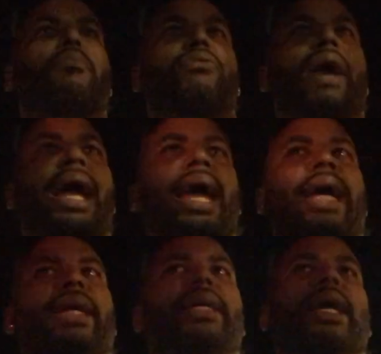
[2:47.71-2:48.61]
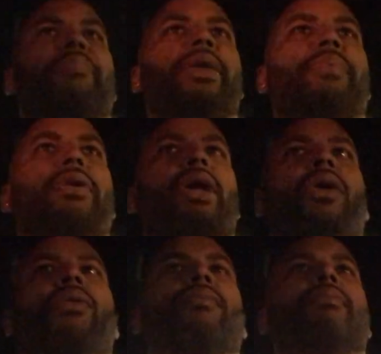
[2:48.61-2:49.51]
brag and let people
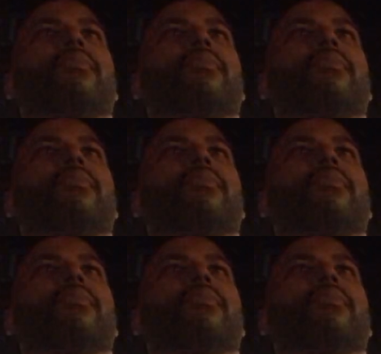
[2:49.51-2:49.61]
know